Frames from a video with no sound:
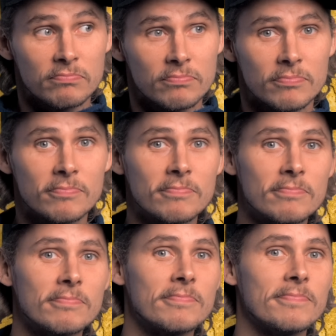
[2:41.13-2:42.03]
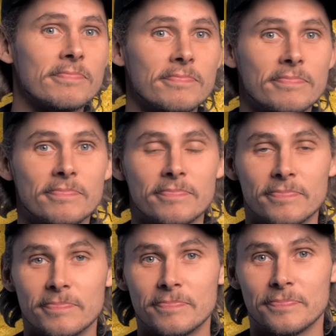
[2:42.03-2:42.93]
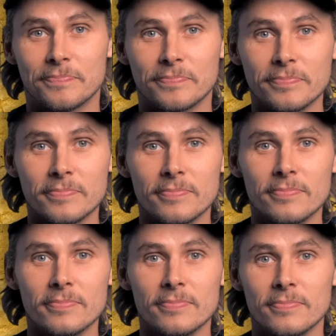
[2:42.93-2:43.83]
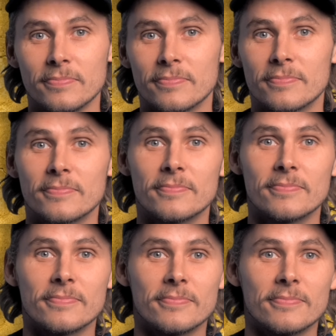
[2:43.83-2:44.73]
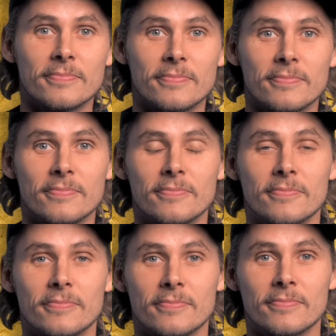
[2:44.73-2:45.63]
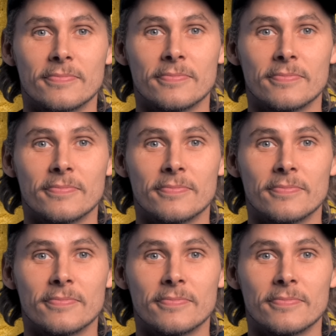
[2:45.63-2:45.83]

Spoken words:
(silence)